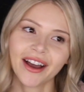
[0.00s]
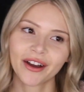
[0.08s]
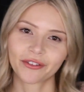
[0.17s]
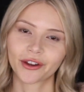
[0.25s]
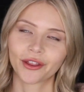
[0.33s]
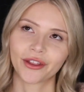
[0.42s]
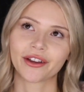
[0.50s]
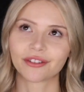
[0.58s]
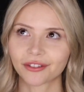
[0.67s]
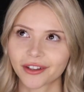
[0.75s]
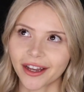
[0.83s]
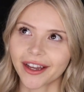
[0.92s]
for the
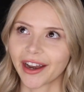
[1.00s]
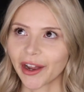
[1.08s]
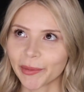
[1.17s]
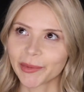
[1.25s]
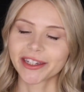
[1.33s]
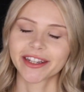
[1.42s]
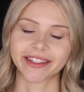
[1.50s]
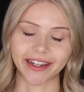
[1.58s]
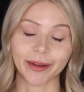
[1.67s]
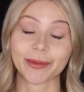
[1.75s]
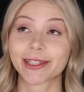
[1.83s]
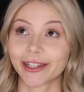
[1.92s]
love of God, I hope he doesn't.
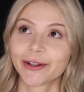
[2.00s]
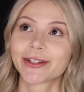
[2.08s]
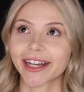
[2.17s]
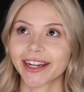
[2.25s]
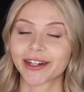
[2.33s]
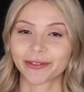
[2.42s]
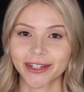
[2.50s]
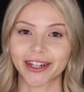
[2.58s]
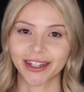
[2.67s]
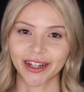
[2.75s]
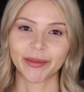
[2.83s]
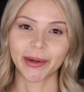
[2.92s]
I'm so tired of
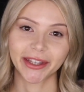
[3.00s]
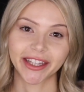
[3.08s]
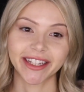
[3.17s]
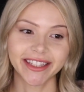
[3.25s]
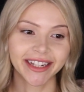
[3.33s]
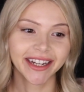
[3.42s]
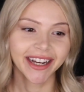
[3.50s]
talking about this.